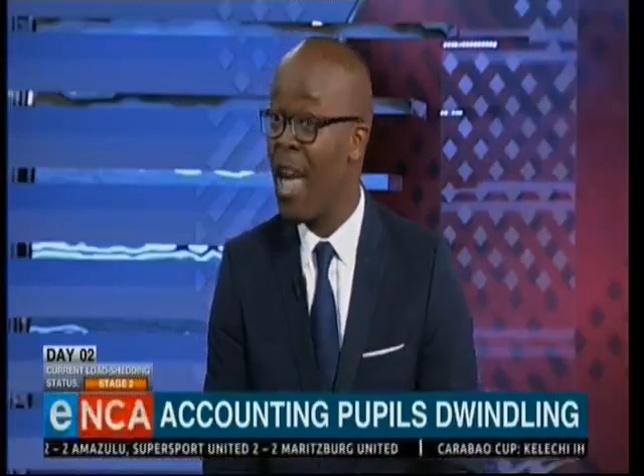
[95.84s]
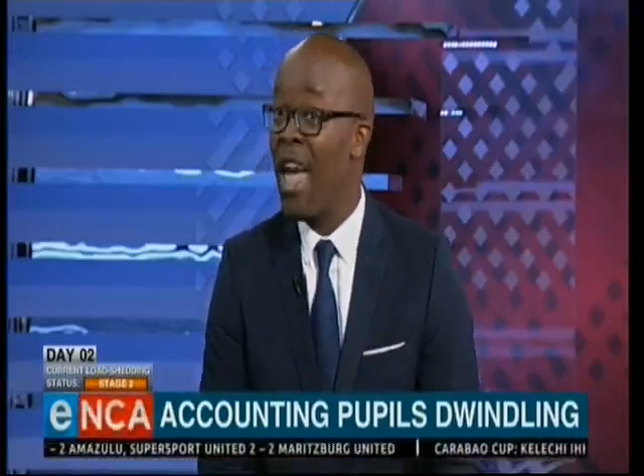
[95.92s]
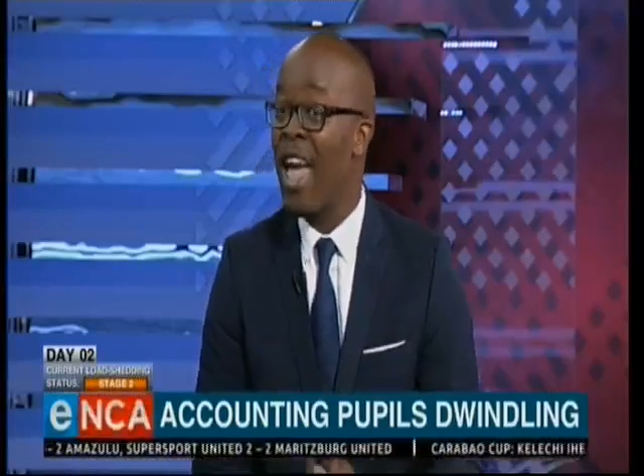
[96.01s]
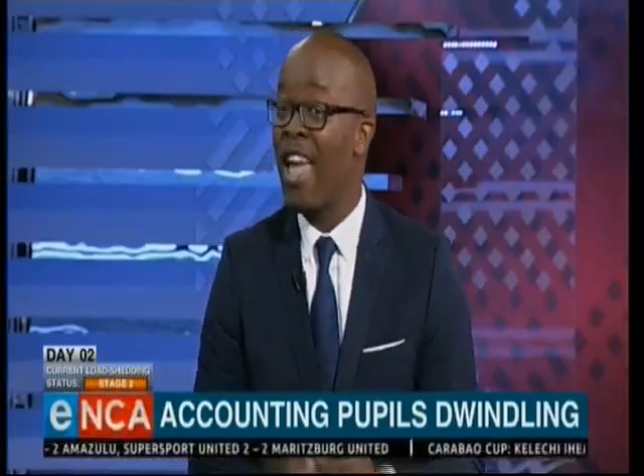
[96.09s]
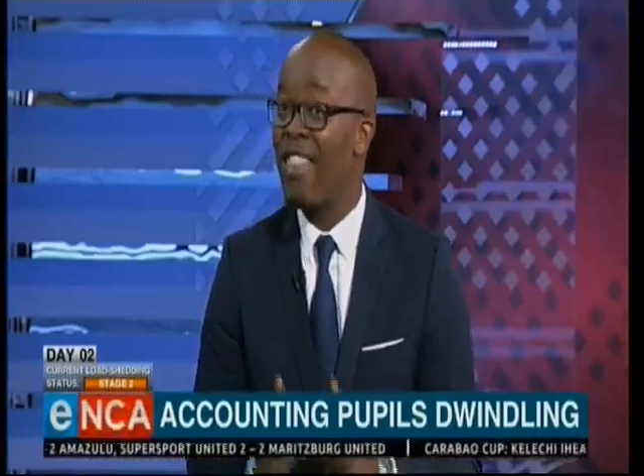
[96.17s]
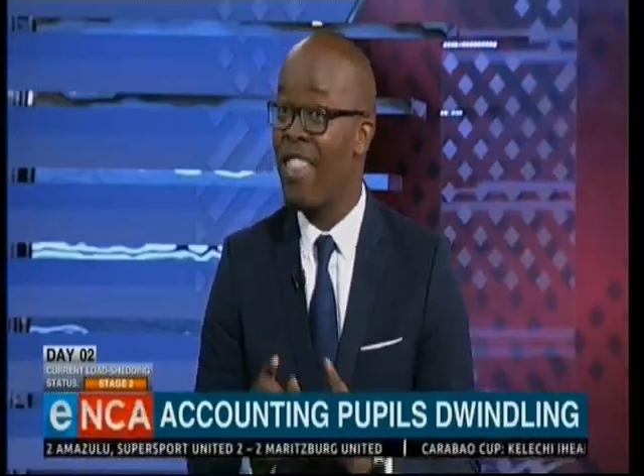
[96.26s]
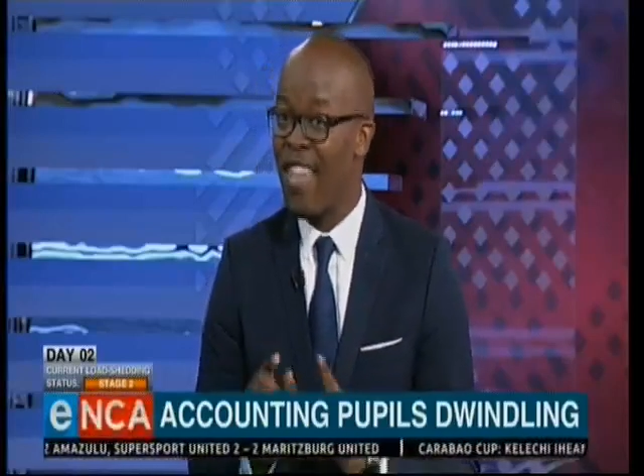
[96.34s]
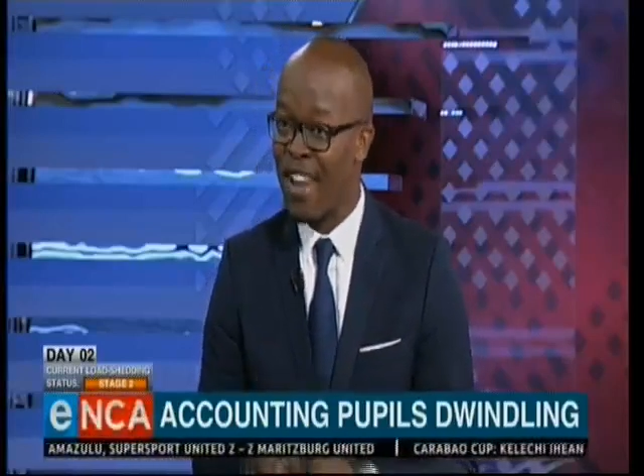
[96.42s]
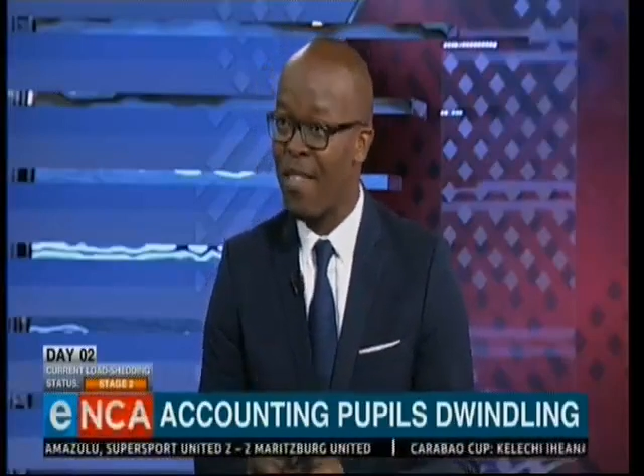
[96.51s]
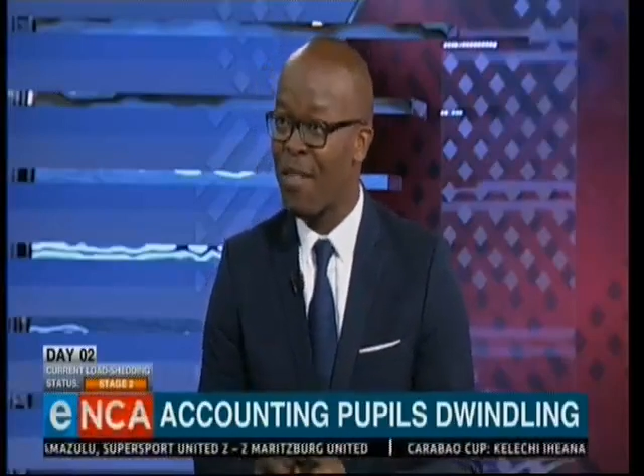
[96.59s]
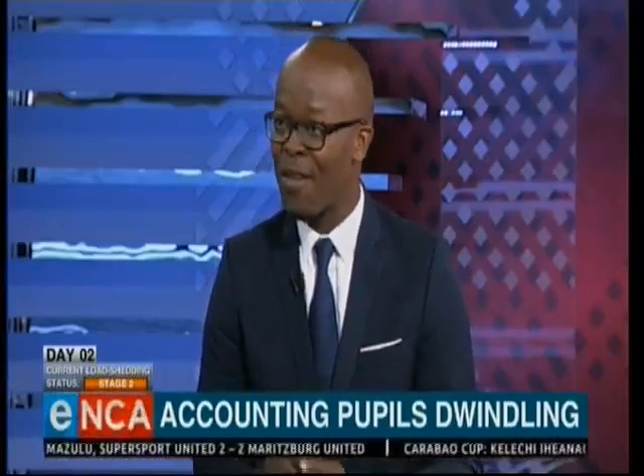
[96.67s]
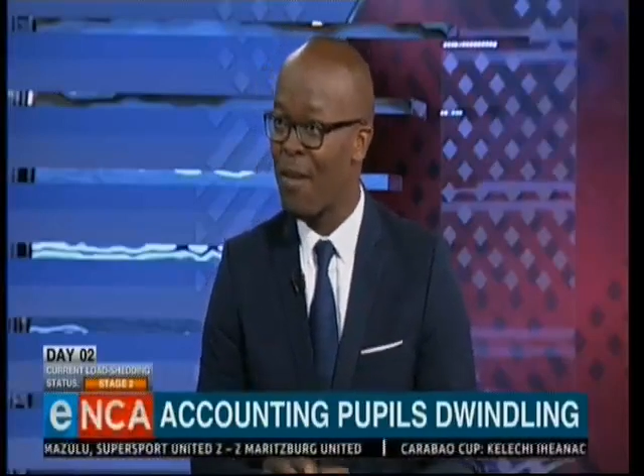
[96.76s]
Okay, and I, I
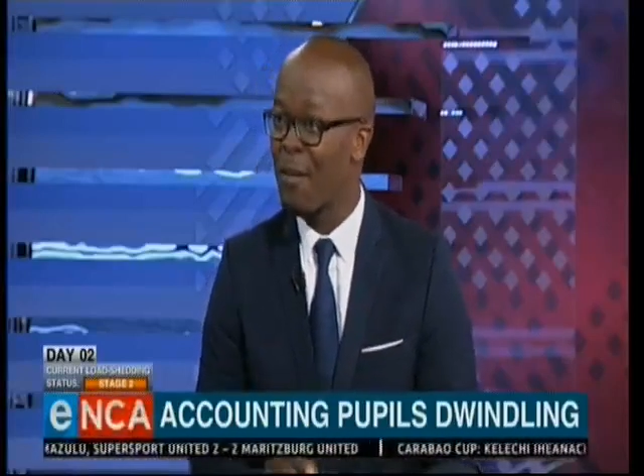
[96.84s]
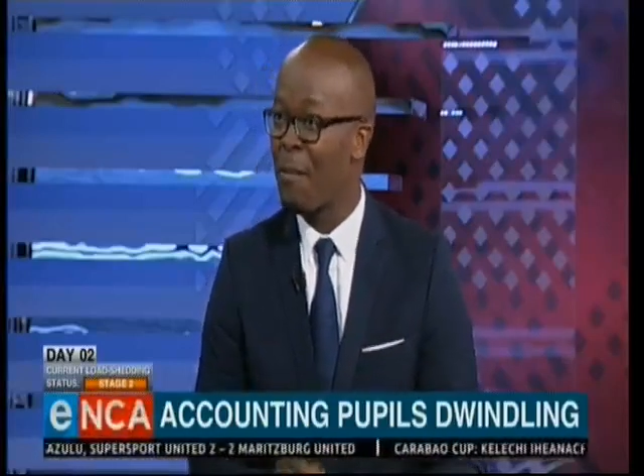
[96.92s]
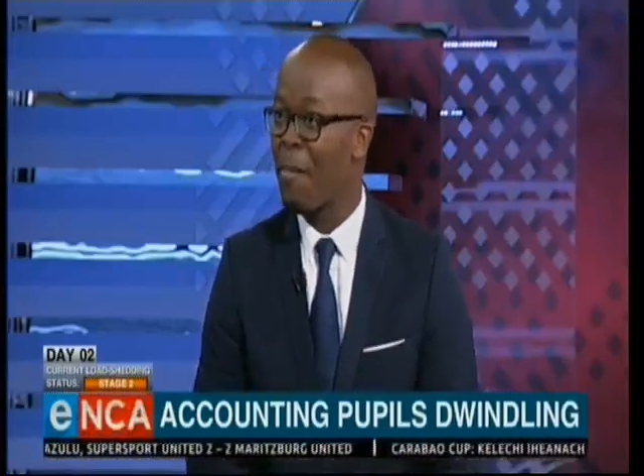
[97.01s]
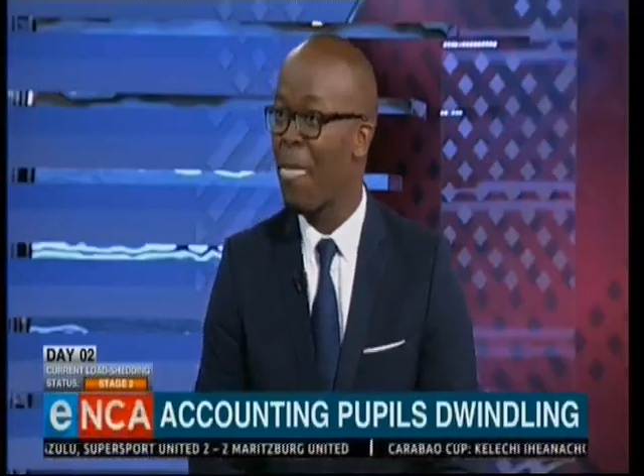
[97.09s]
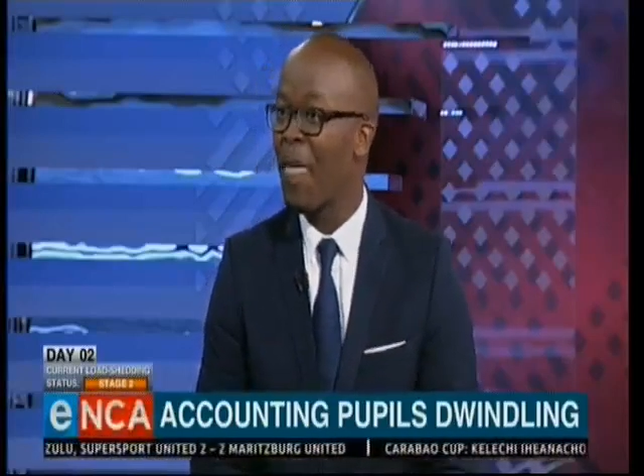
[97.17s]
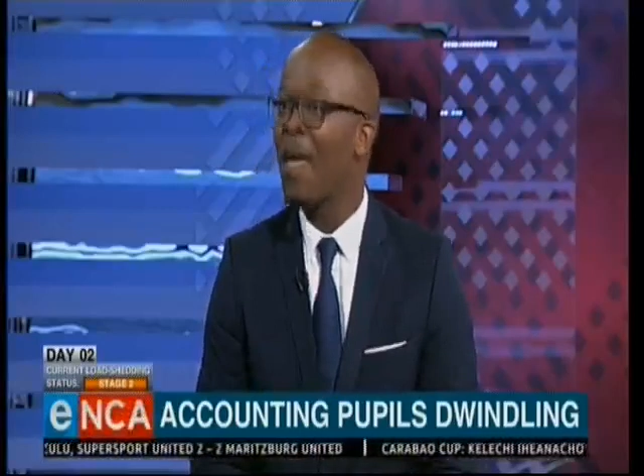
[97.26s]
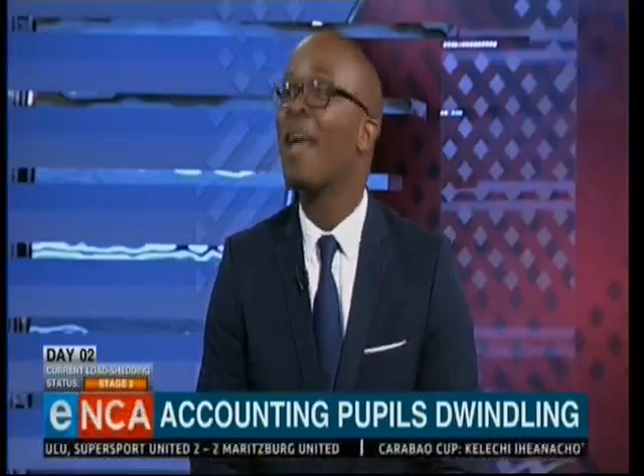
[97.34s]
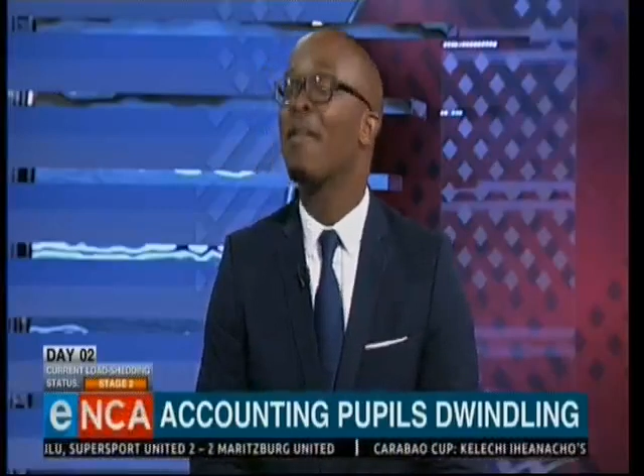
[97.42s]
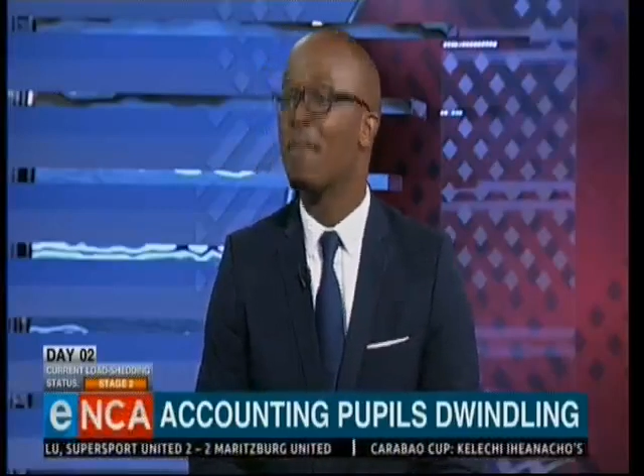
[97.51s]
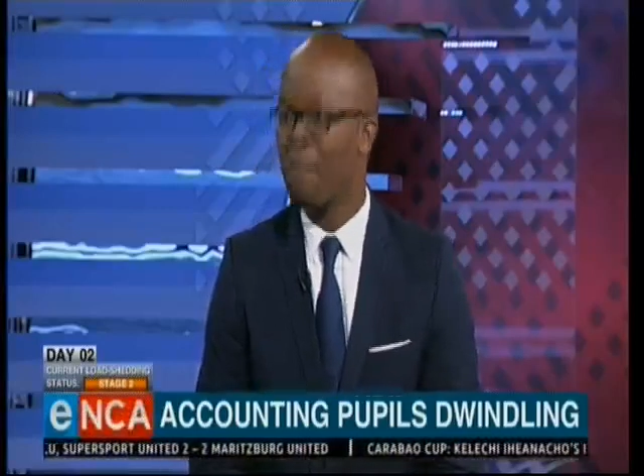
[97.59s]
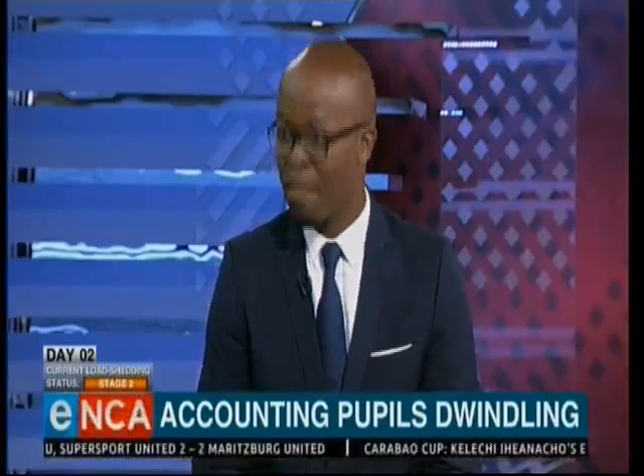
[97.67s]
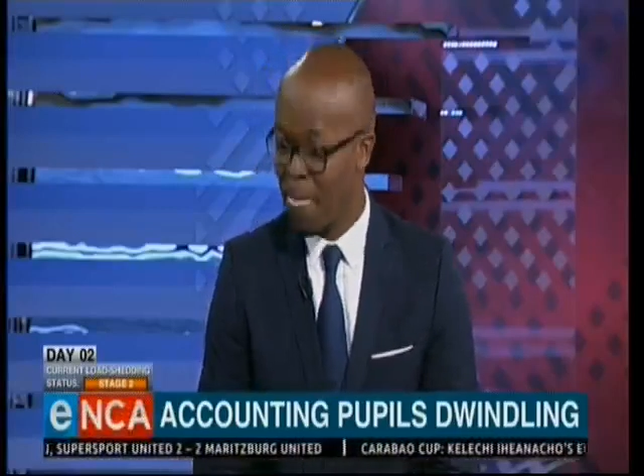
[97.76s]
was is, not aware
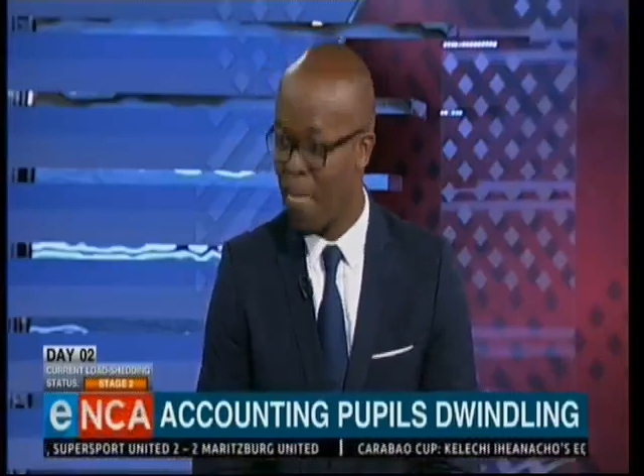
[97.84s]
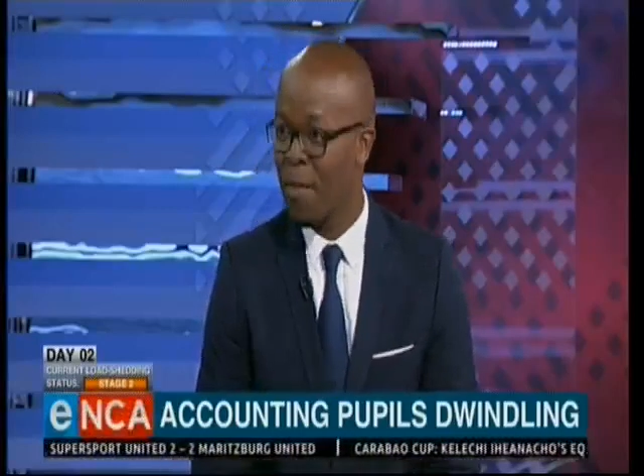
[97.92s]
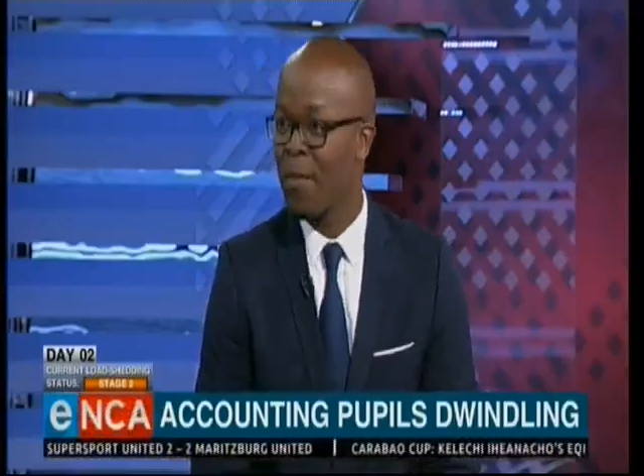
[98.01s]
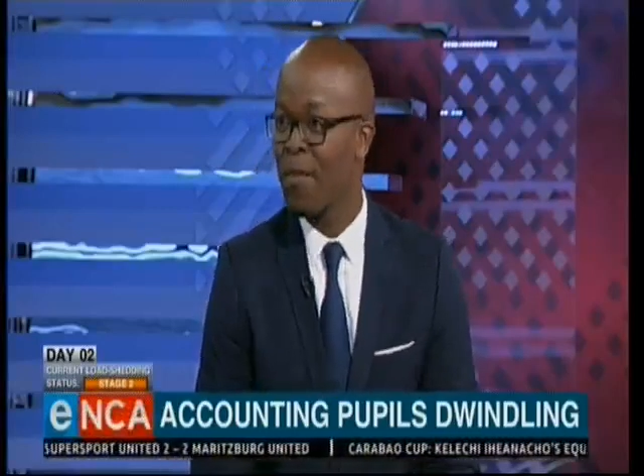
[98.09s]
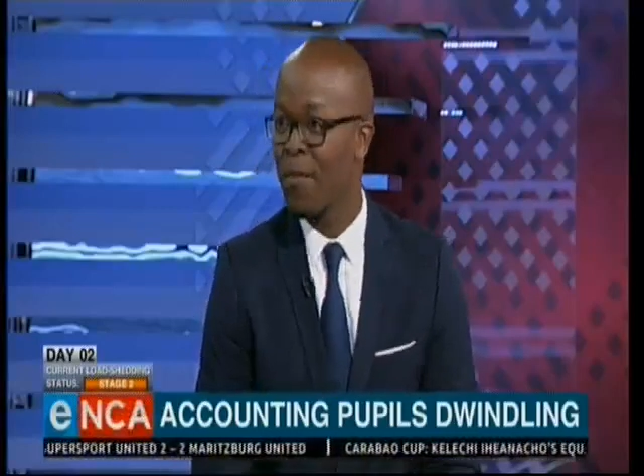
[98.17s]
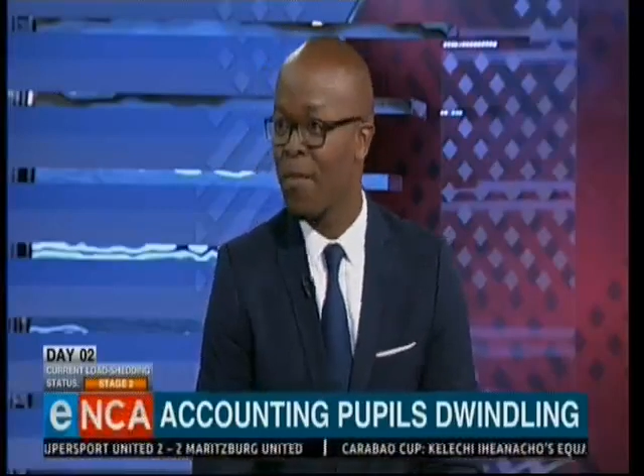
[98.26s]
that uh, the